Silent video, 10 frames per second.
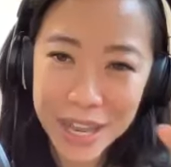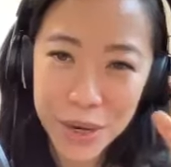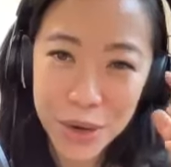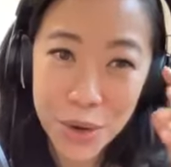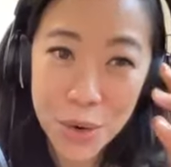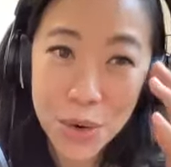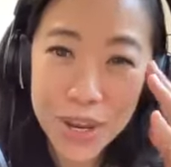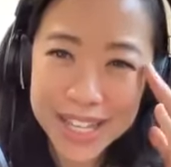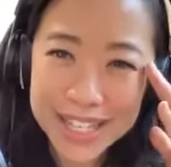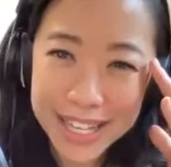and
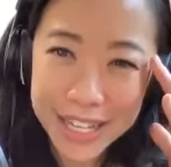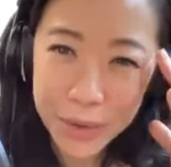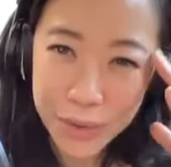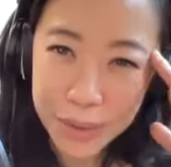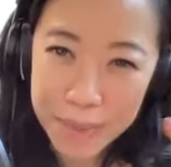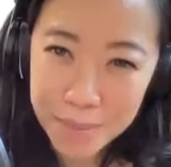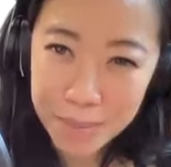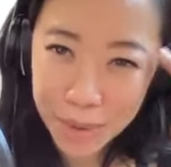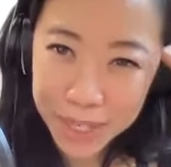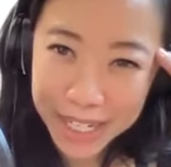it's like a
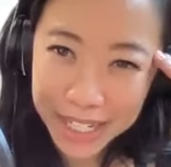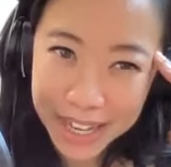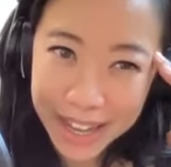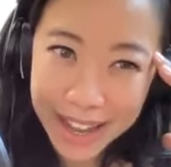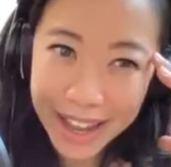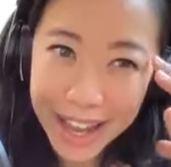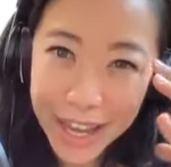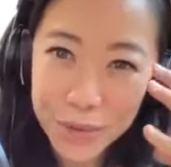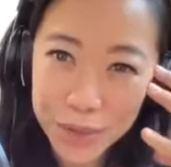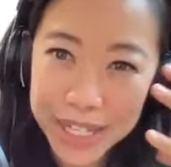remembering
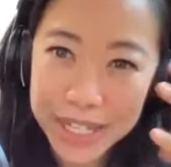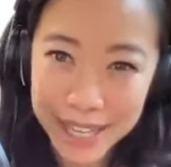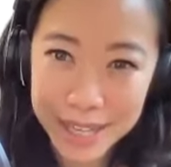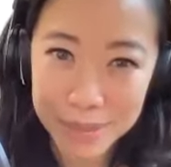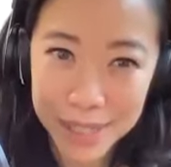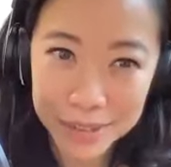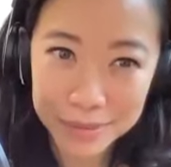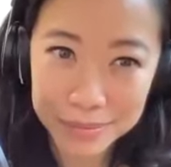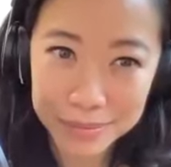and reclaiming.